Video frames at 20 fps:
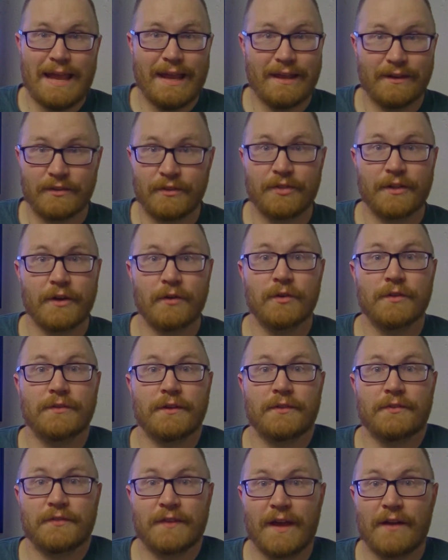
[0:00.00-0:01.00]
And there was
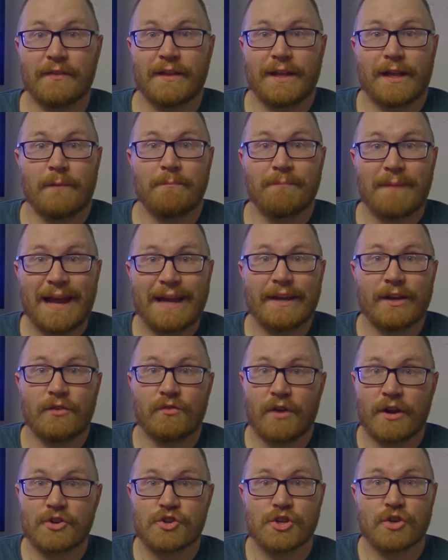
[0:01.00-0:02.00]
a sound like a mighty
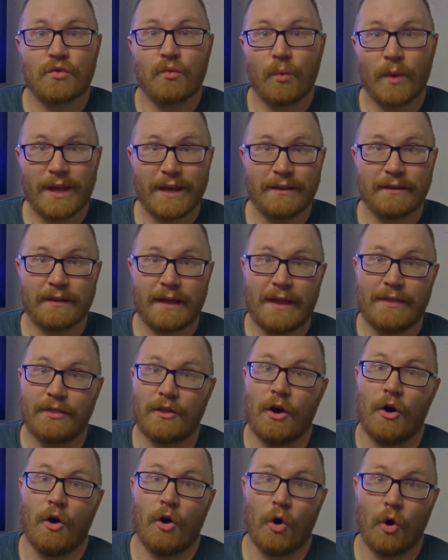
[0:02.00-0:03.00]
rushing wind, and
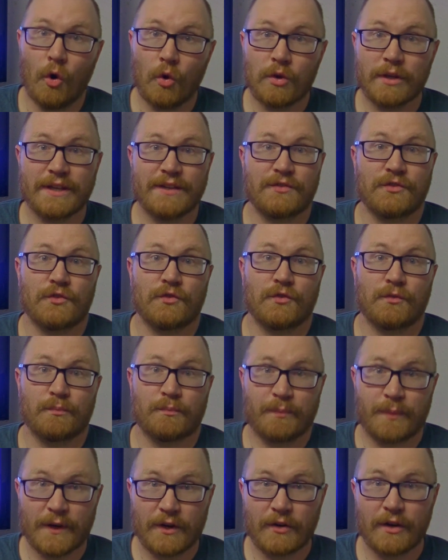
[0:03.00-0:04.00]
the Holy
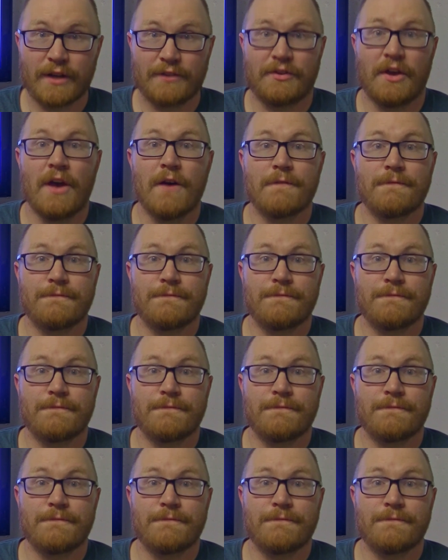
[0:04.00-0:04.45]
Spirit